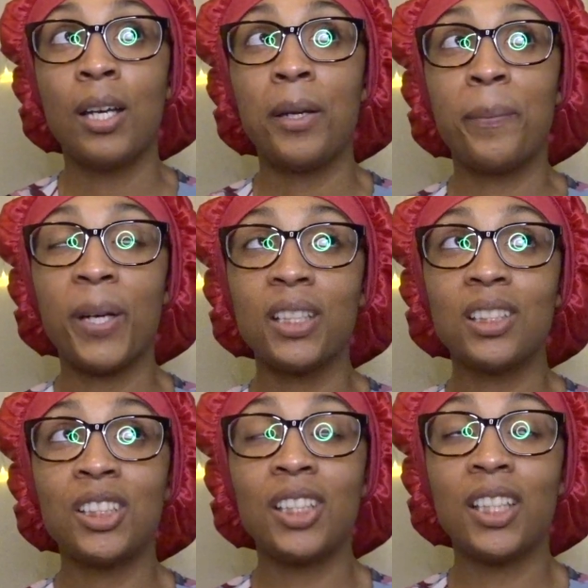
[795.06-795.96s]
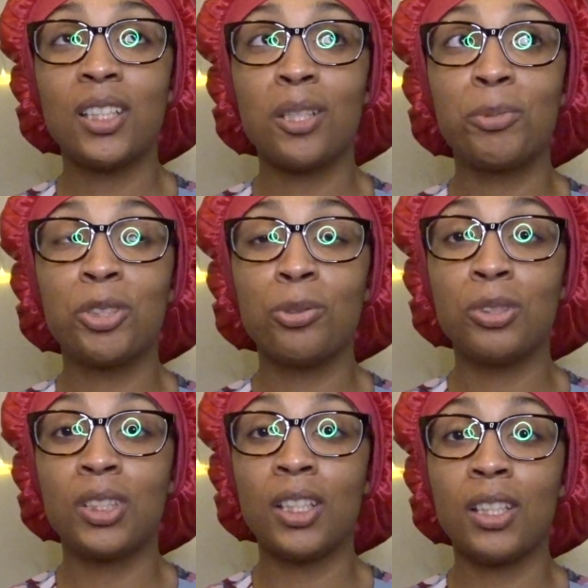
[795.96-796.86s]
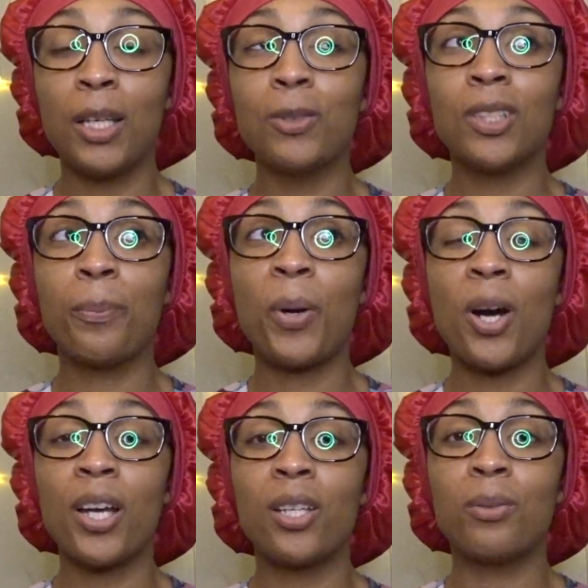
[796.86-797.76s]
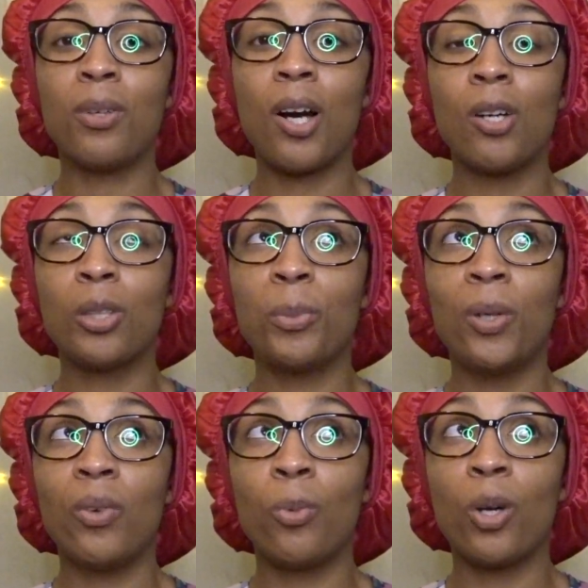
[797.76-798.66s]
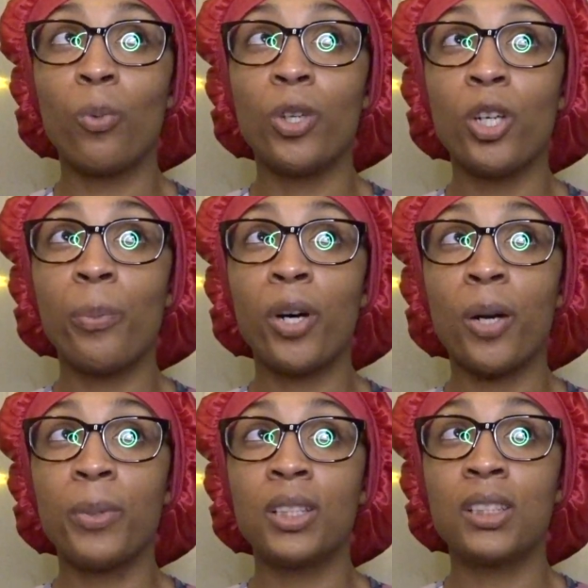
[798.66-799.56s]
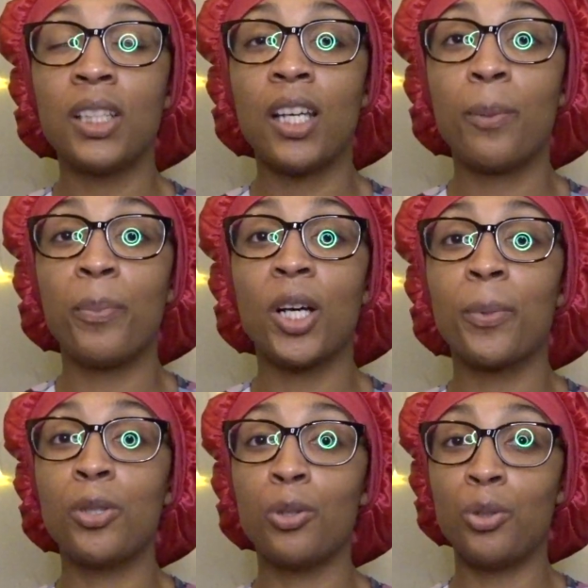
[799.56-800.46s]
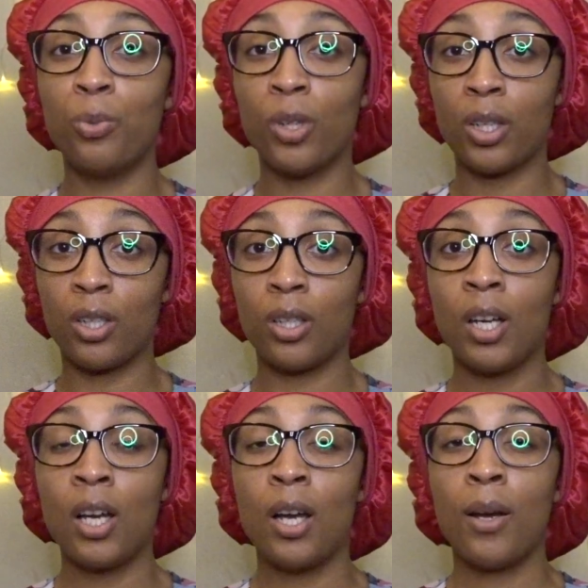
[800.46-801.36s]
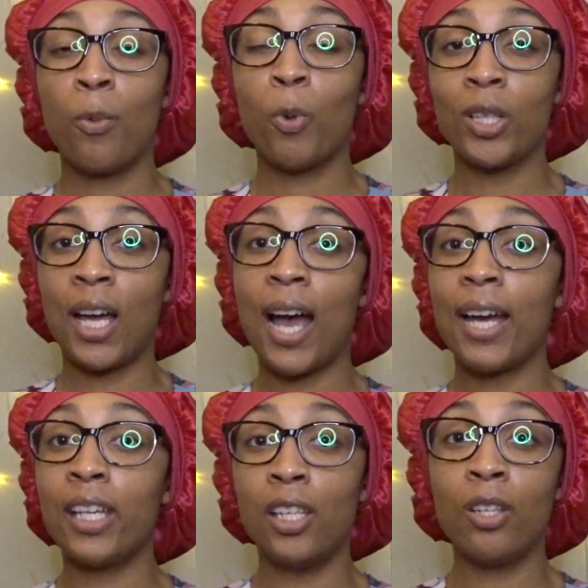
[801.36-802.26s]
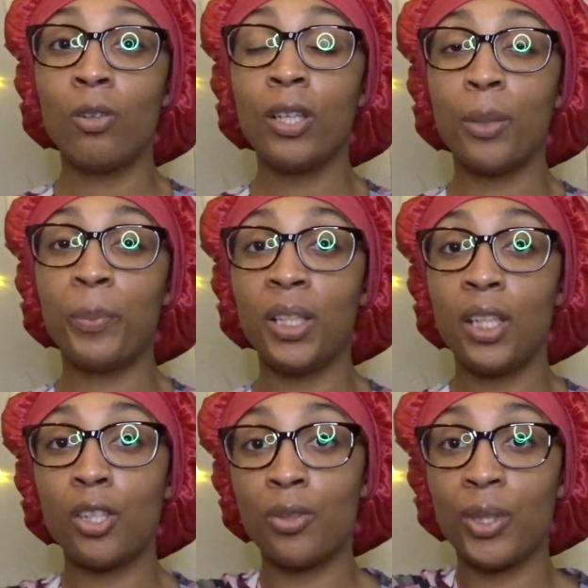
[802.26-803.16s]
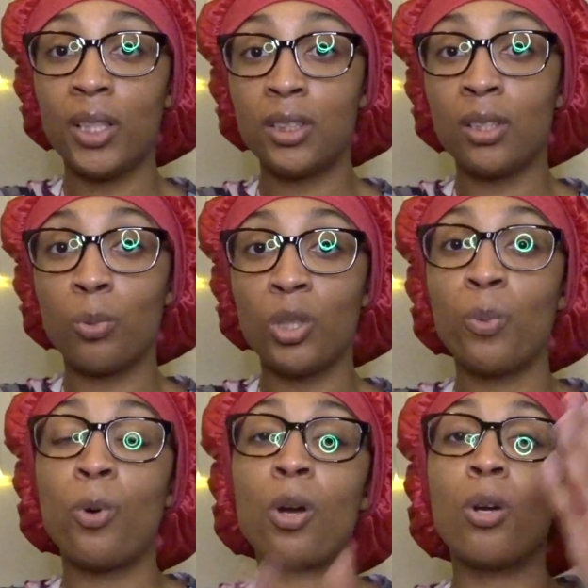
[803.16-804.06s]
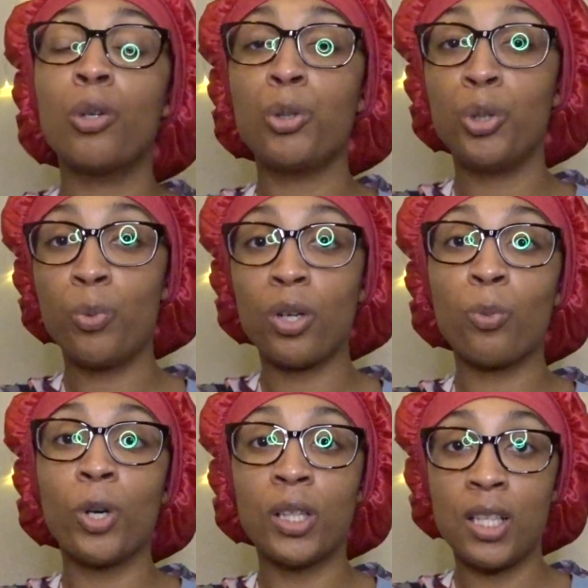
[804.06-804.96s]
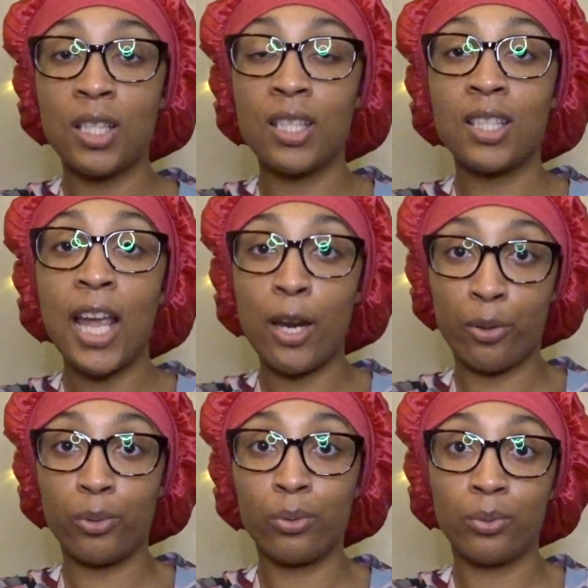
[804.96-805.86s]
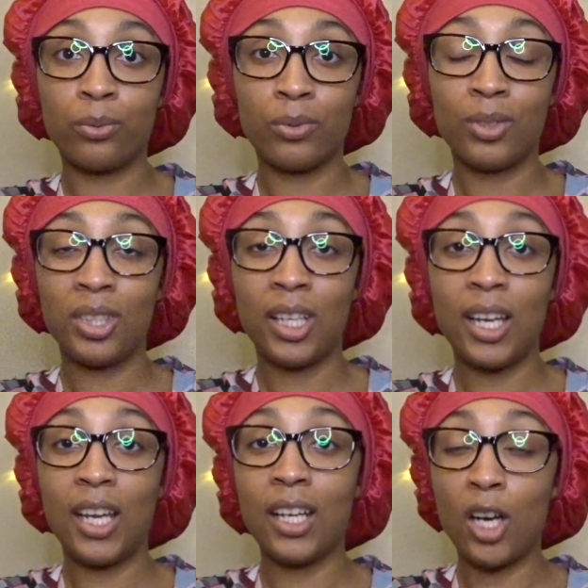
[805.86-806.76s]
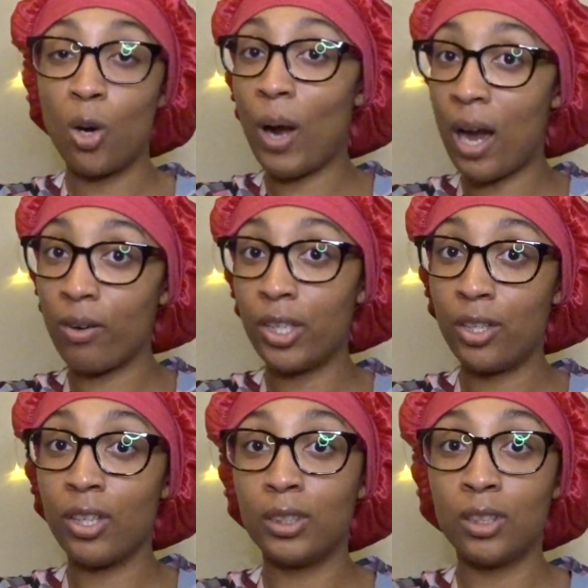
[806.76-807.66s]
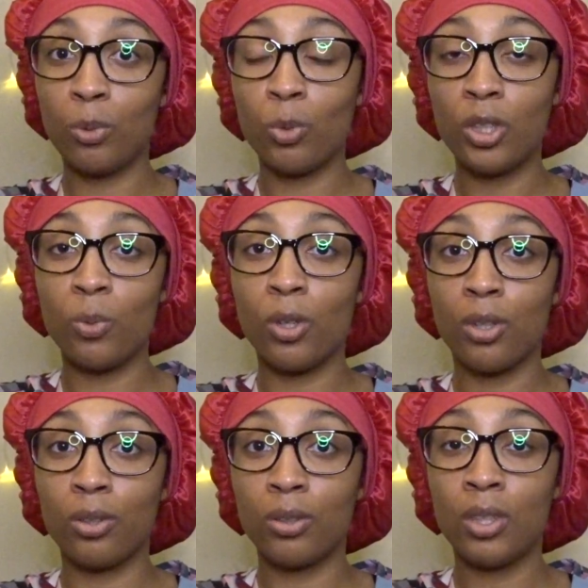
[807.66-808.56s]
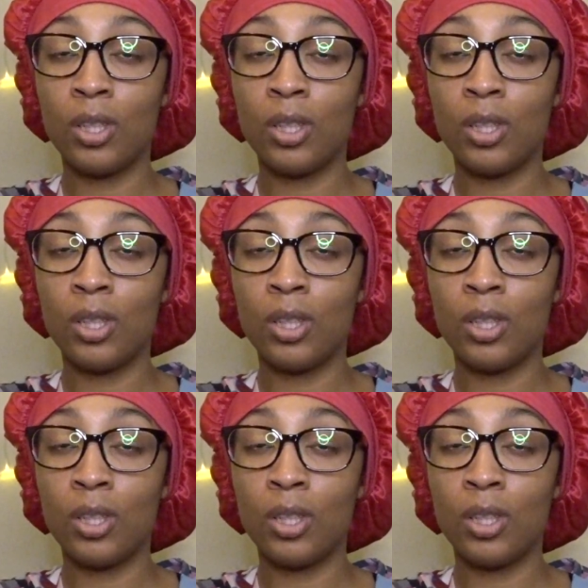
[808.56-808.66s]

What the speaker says: And basically she ended up choosing, it was a part on the movie where Weird Barbie said, Barbie, do you want to wear the high heel and be ignorant to the real world, or do you want to wear this sandal and go out here into the real world